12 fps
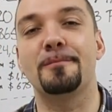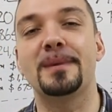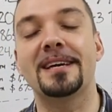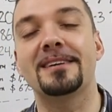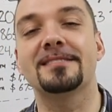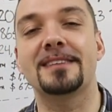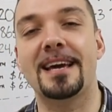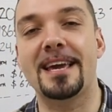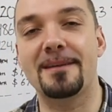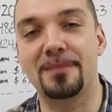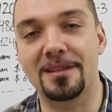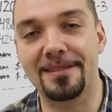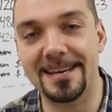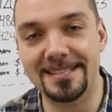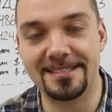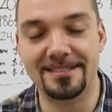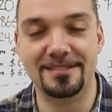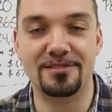Because I am a
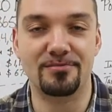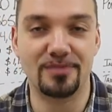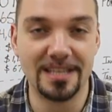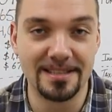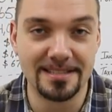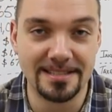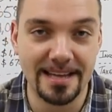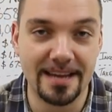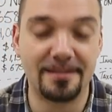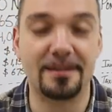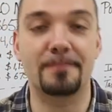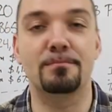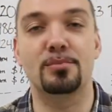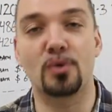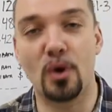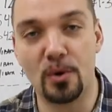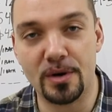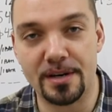licensed real estate
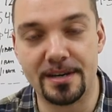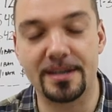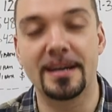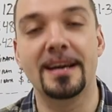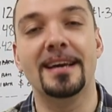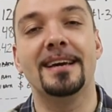broker,